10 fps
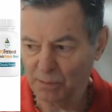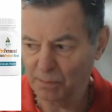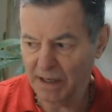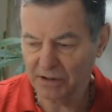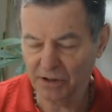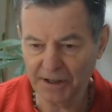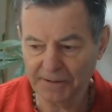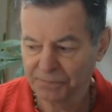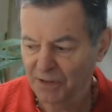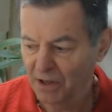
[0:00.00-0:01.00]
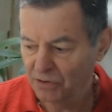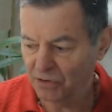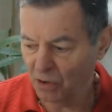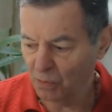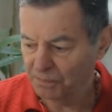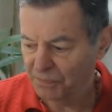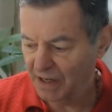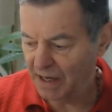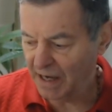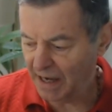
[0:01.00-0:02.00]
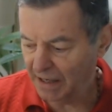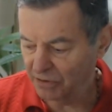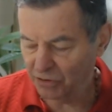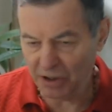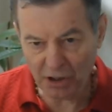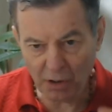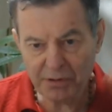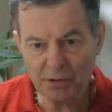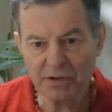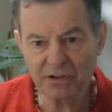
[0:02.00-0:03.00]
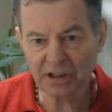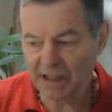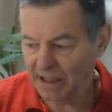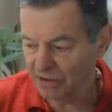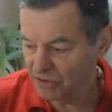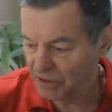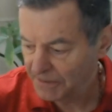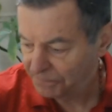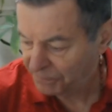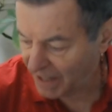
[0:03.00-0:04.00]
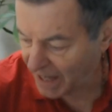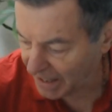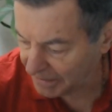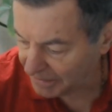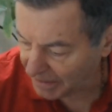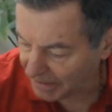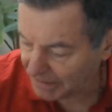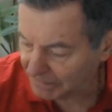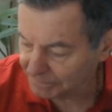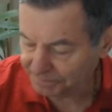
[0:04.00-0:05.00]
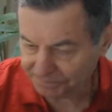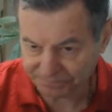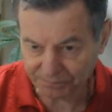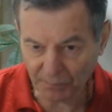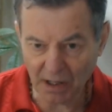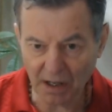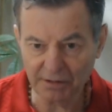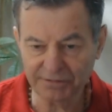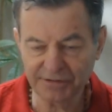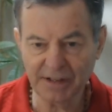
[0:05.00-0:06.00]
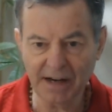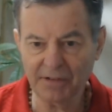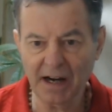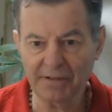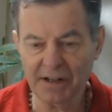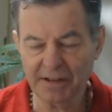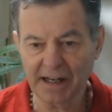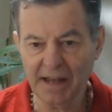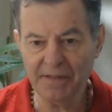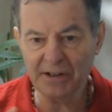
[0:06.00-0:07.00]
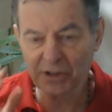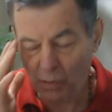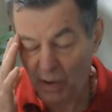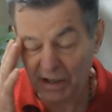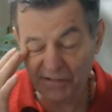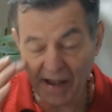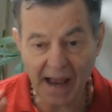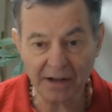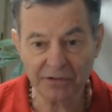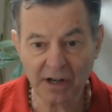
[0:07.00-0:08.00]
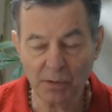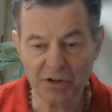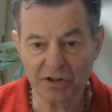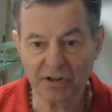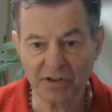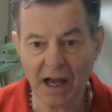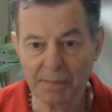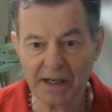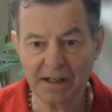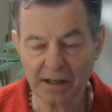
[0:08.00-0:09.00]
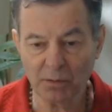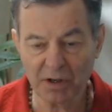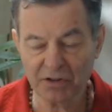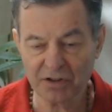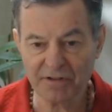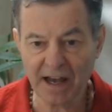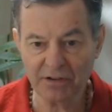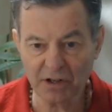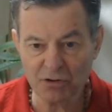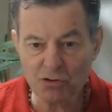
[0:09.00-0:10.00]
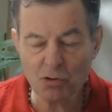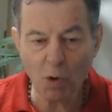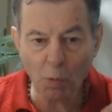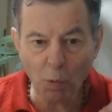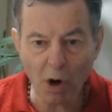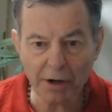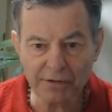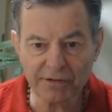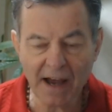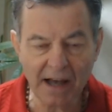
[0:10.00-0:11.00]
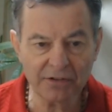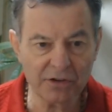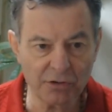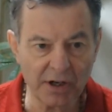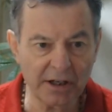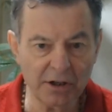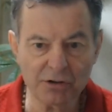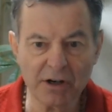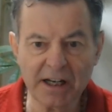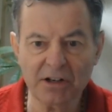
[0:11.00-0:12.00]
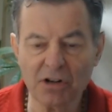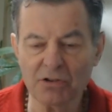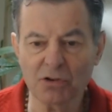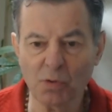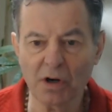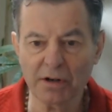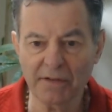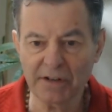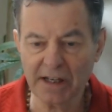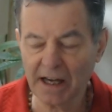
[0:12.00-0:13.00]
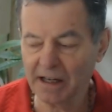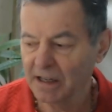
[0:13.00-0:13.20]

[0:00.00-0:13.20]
bacteria so and so you go through this cleanse and um, of everything and then you go on a fast i want you to stop eating what is a fast a true water fast and drink you're drinking tons of water every day